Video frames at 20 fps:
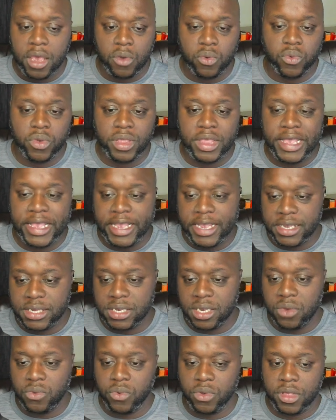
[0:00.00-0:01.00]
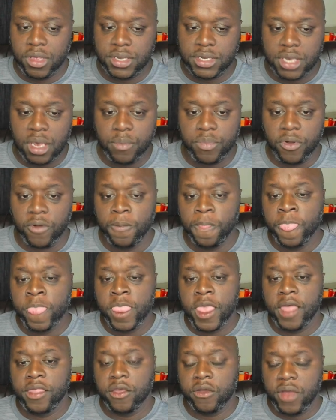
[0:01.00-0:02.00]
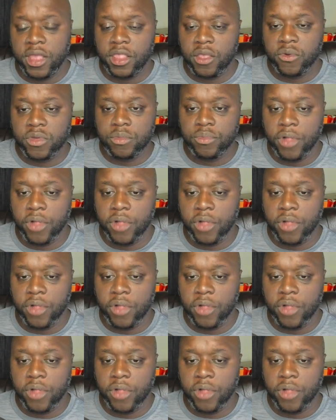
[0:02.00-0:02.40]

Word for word: Really easy, really simple. And the great thing with